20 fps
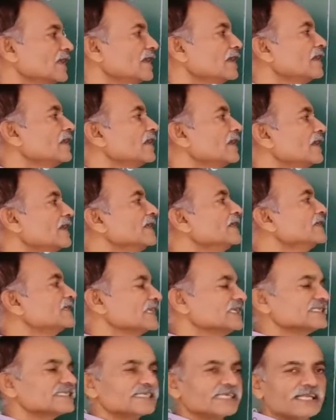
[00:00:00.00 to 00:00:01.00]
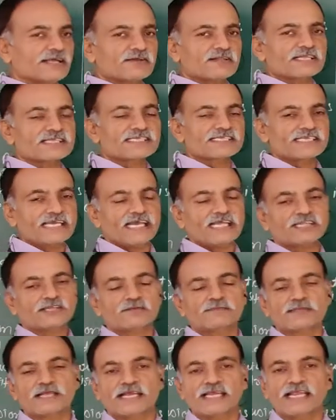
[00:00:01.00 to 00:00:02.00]
intensity of the strength of the
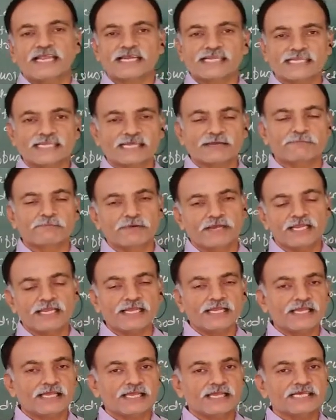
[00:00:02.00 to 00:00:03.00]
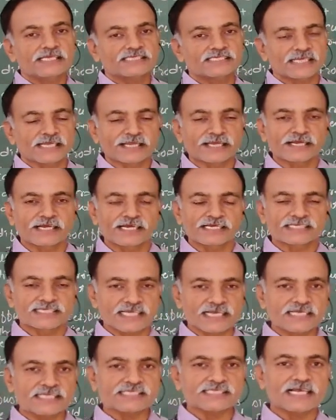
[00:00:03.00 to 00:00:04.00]
electric field is
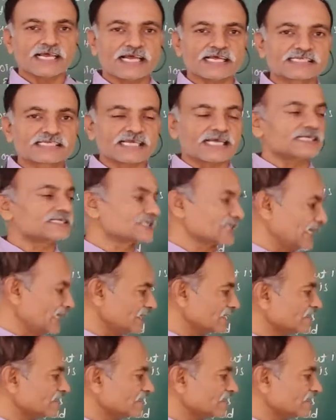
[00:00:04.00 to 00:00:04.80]
increases. As a result,